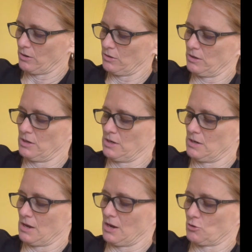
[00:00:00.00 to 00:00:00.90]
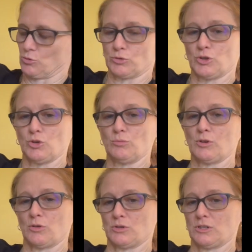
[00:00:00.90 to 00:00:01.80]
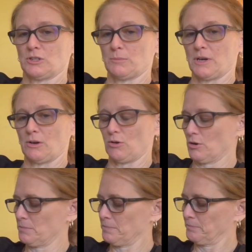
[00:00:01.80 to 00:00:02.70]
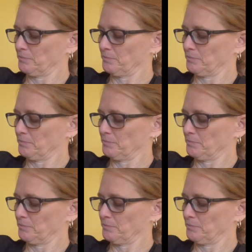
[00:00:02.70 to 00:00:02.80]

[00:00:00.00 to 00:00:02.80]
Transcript: the actual tube goes into my arm.